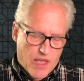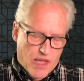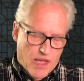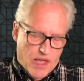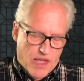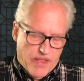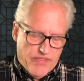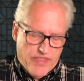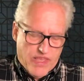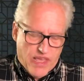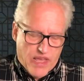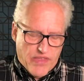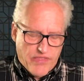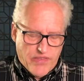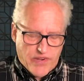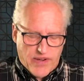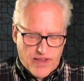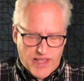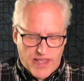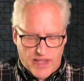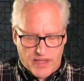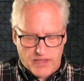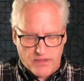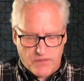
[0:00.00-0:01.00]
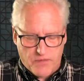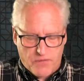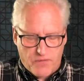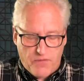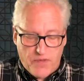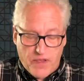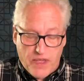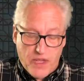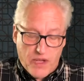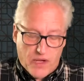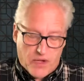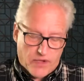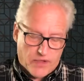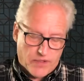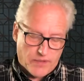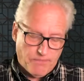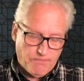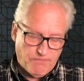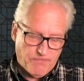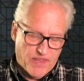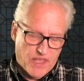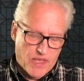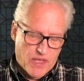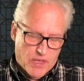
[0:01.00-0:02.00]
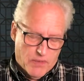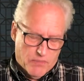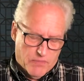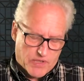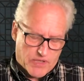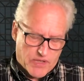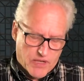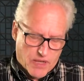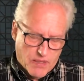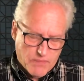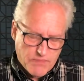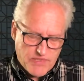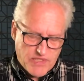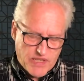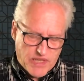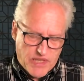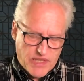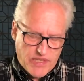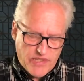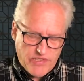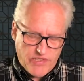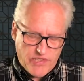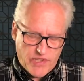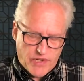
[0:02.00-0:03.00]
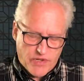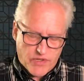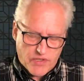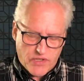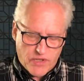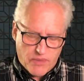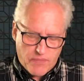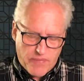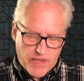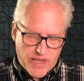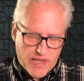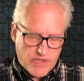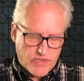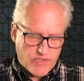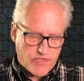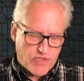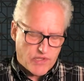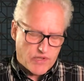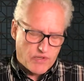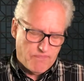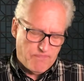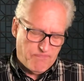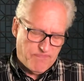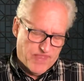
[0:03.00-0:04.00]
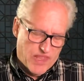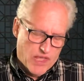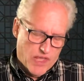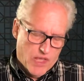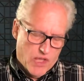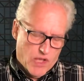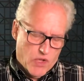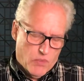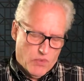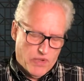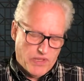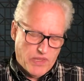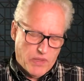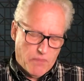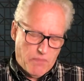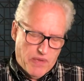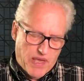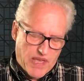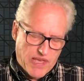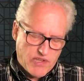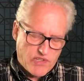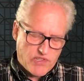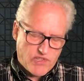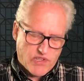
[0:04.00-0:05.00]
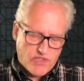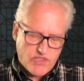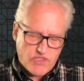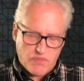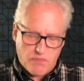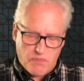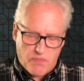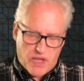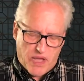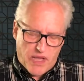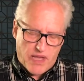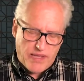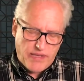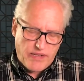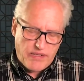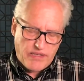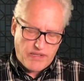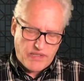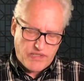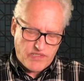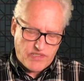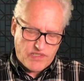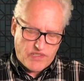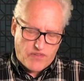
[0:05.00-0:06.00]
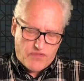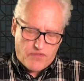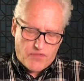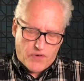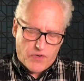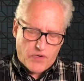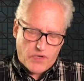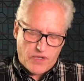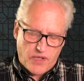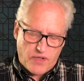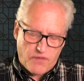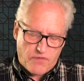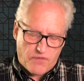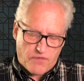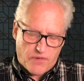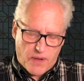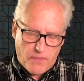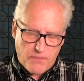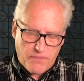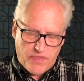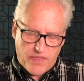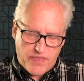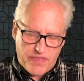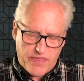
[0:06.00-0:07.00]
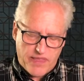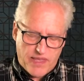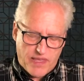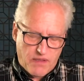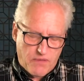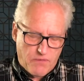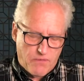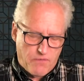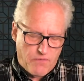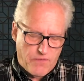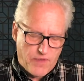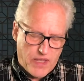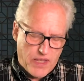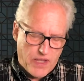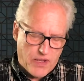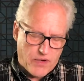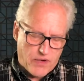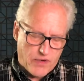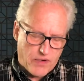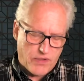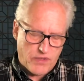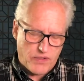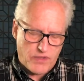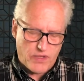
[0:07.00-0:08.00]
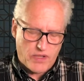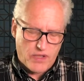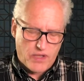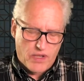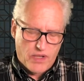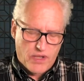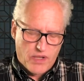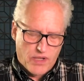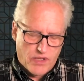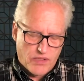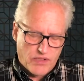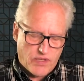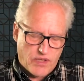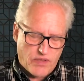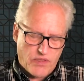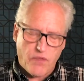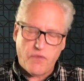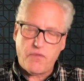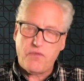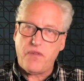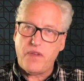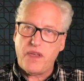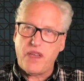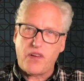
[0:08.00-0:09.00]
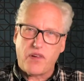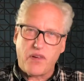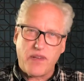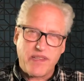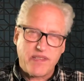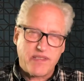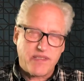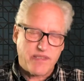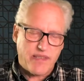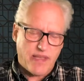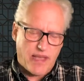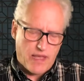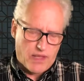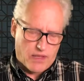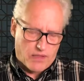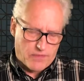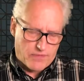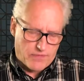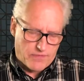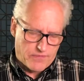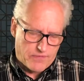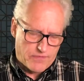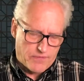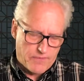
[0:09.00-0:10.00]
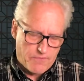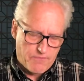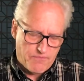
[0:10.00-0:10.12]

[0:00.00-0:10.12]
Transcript: On the other hand, fear becomes easier to master when the patient's mind is diverted from the thing feared to the fear itself,